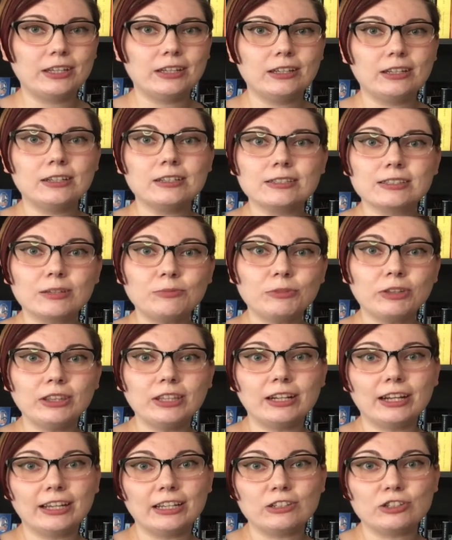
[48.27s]
Something that
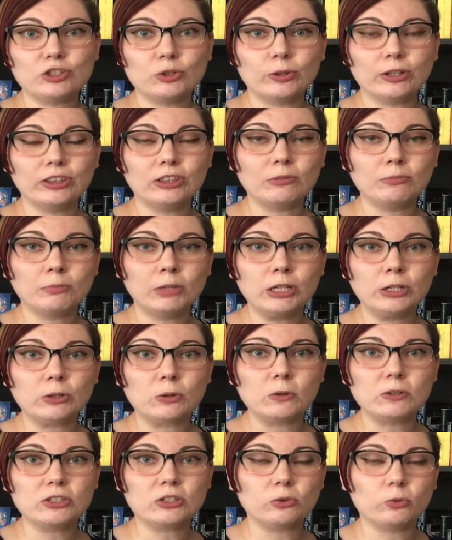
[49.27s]
I enjoyed the
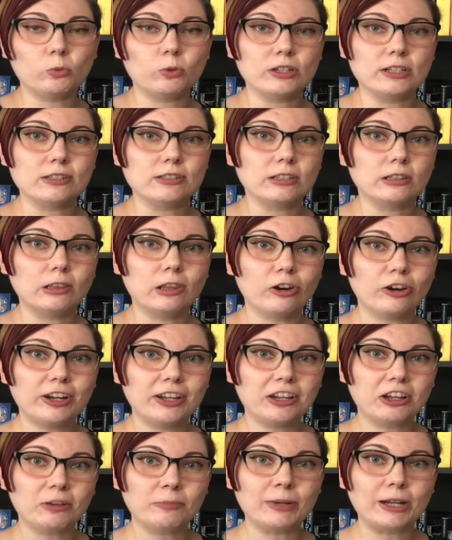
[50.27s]
most was learning
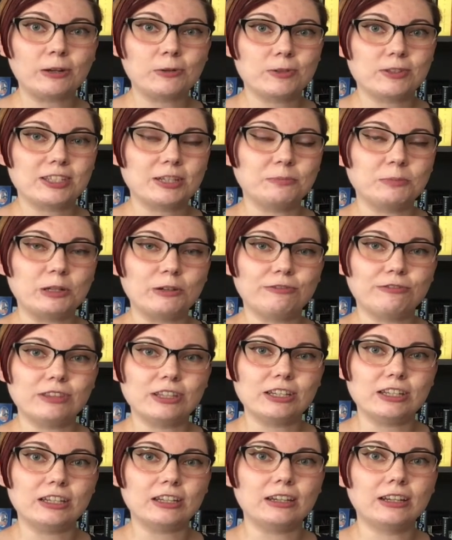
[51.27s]
about some of
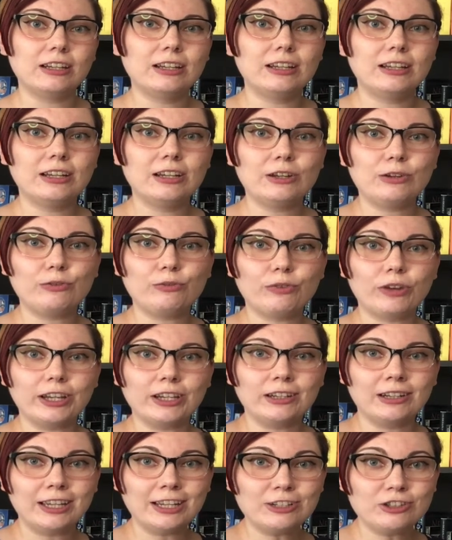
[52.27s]
the
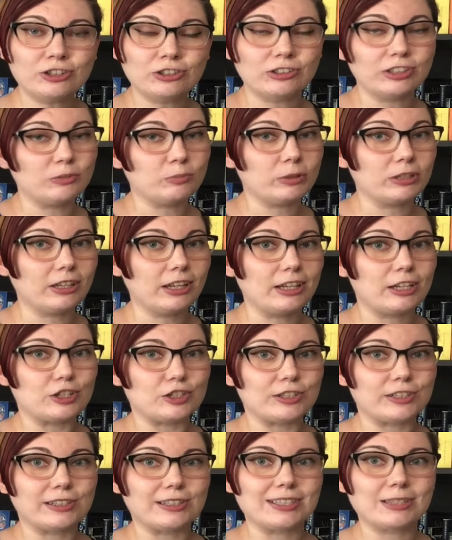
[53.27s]
financial
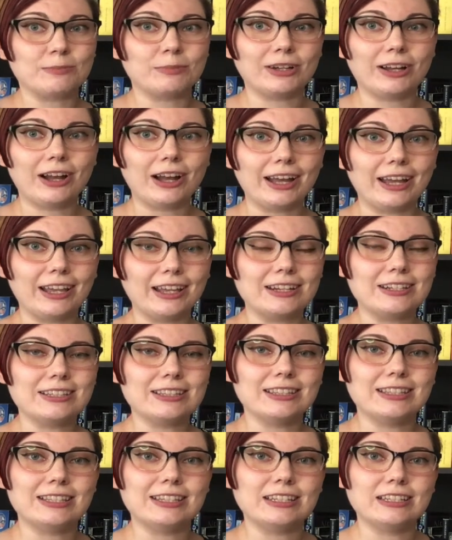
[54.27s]
implications behind
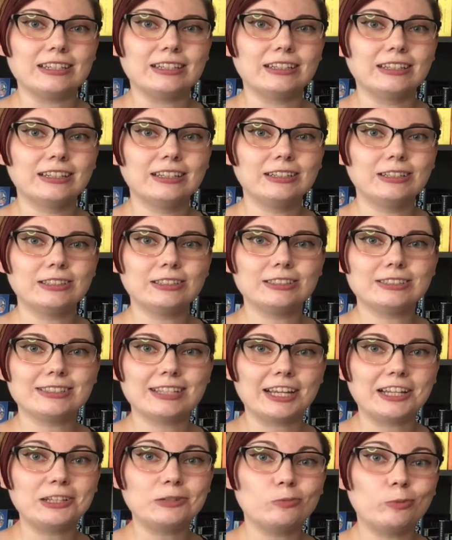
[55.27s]
the
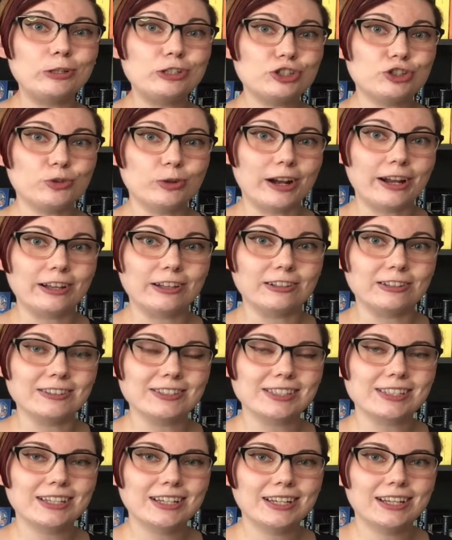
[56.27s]
Salem witch trials
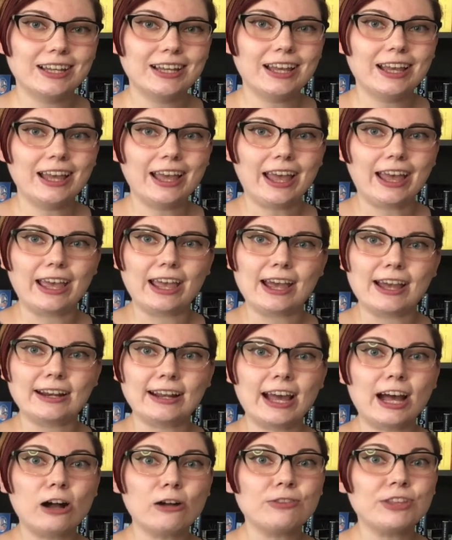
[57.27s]
and
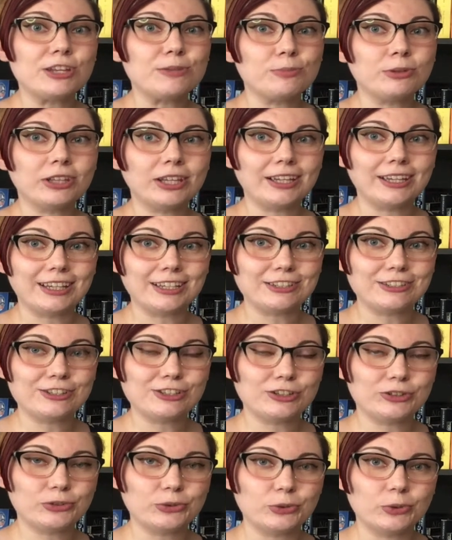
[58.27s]
how they play
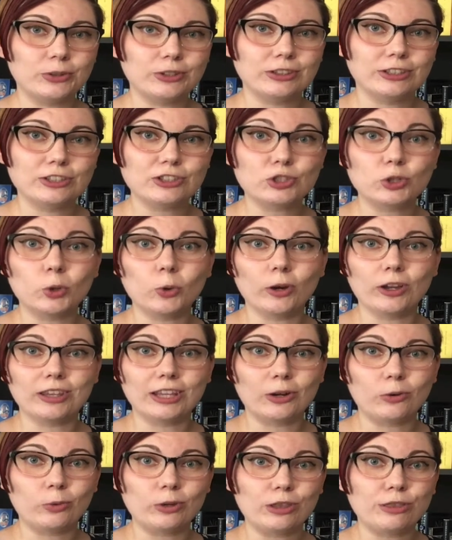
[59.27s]
into the story that
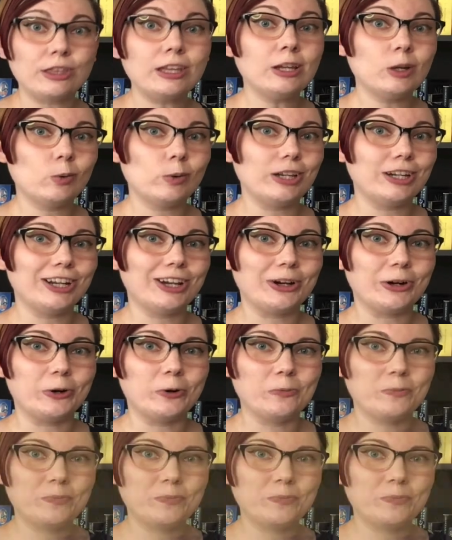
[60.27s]
we think we know.